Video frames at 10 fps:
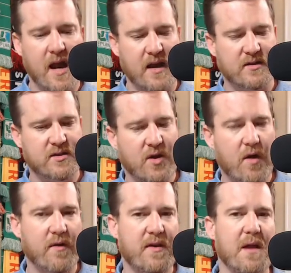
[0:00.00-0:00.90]
and
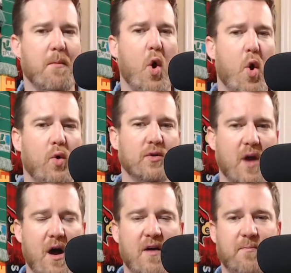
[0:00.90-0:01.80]
saw them
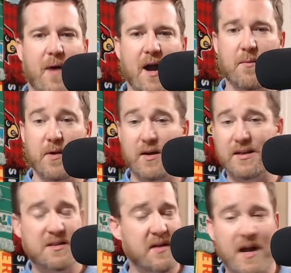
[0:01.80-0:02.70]
hold off Bayern
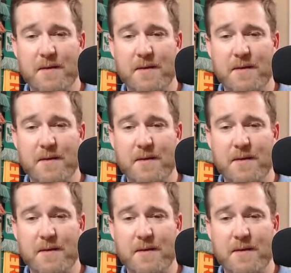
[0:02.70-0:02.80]
Munich,